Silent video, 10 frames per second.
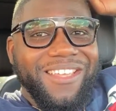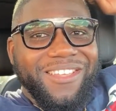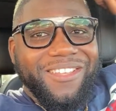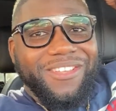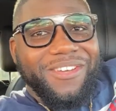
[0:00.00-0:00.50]

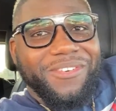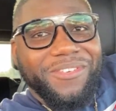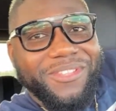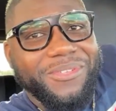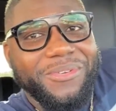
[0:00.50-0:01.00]
Yo,
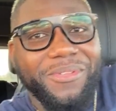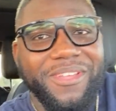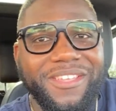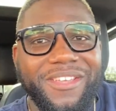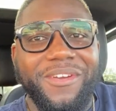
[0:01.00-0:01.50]
it's tooth.
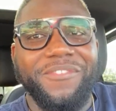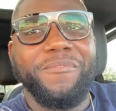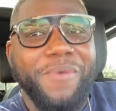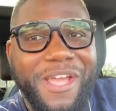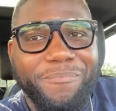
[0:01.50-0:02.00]
Yo, for
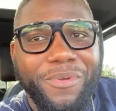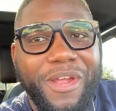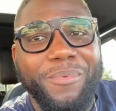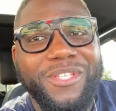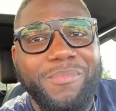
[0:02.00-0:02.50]
my
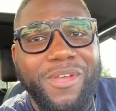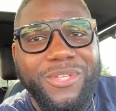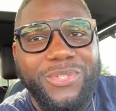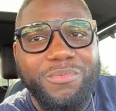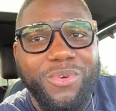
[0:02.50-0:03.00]
purpose, me I go
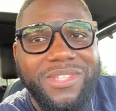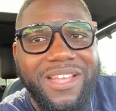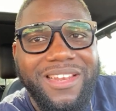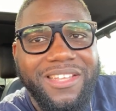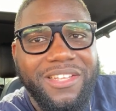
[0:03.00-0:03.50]
zoom out a
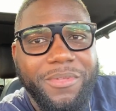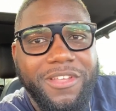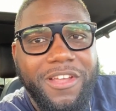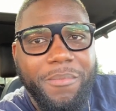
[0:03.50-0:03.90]
little bit, cause I